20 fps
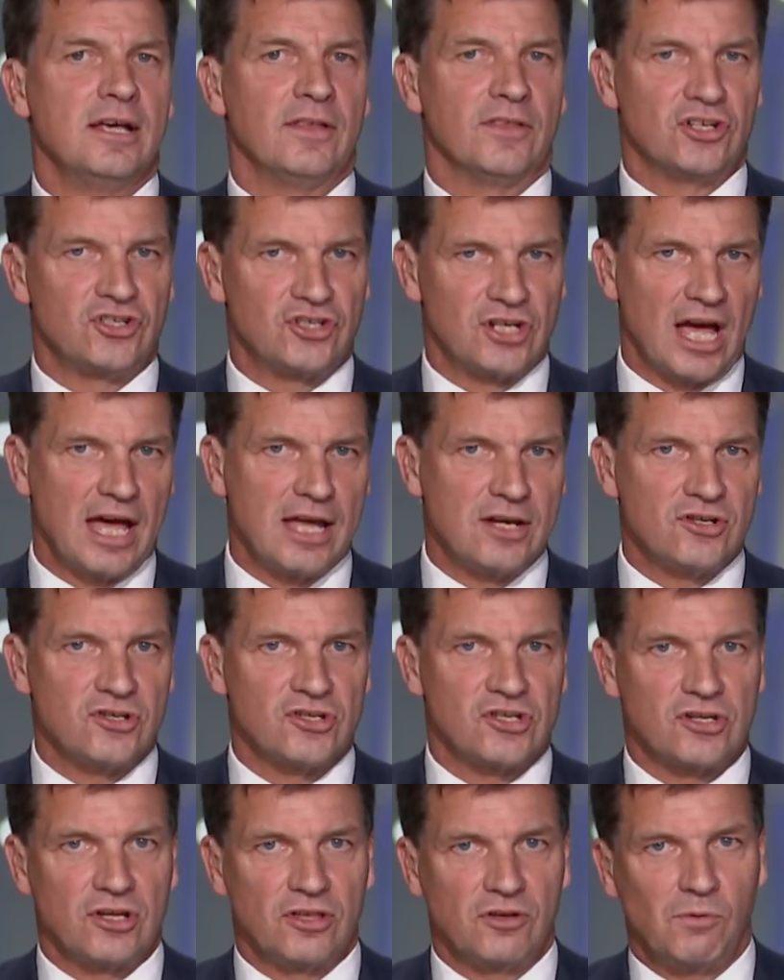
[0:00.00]
the
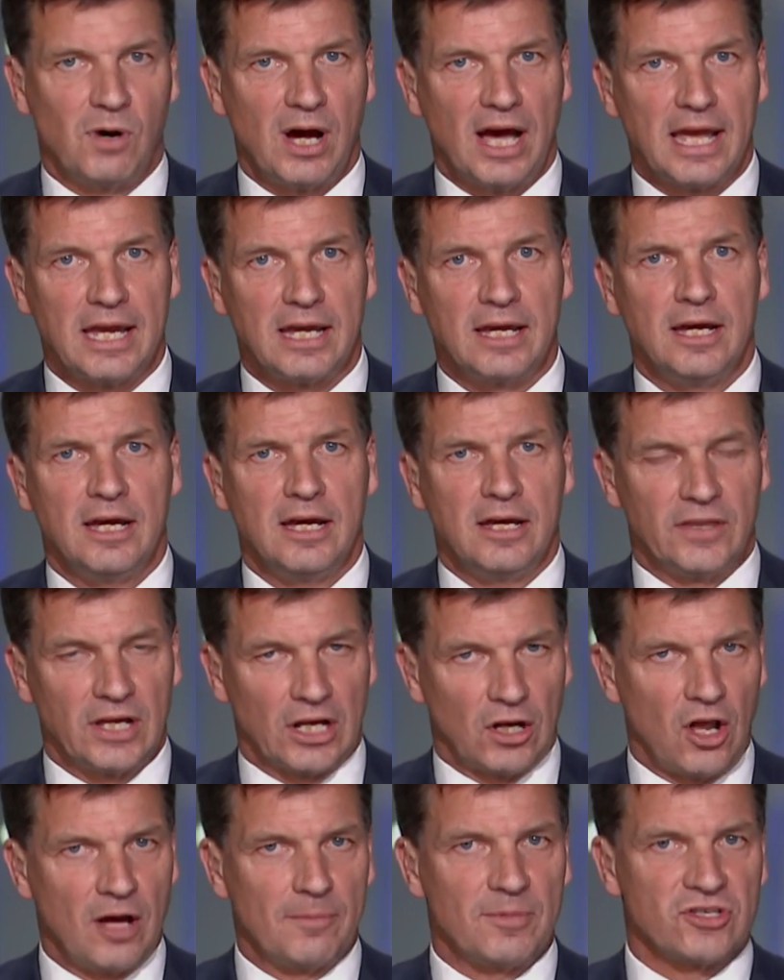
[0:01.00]
changes to the way the
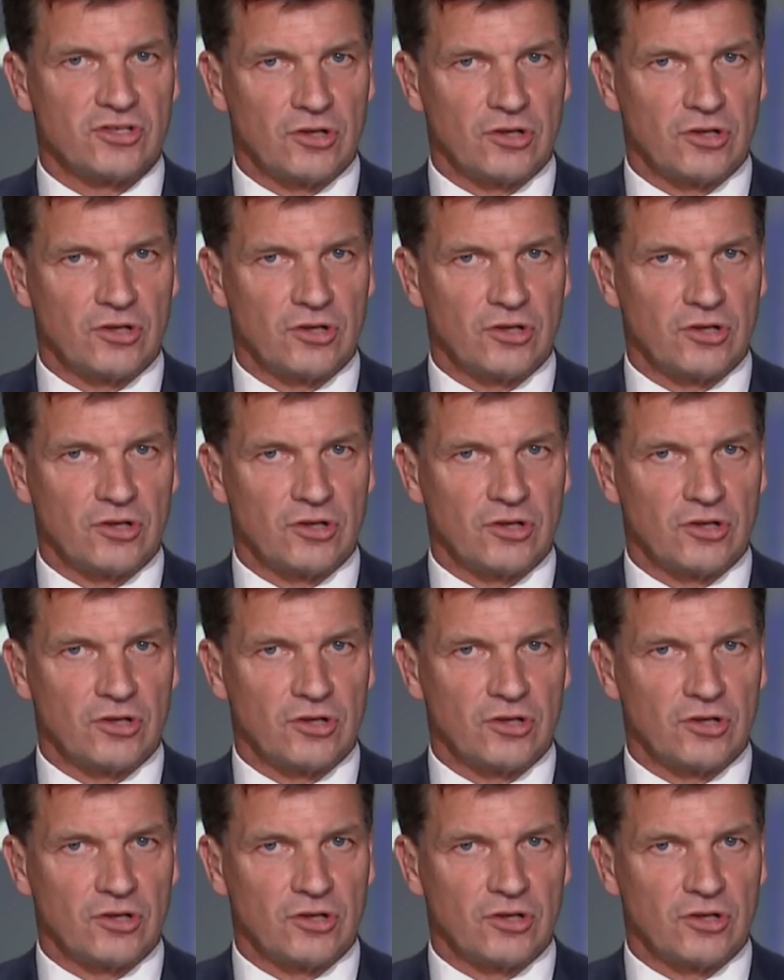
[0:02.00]
Climate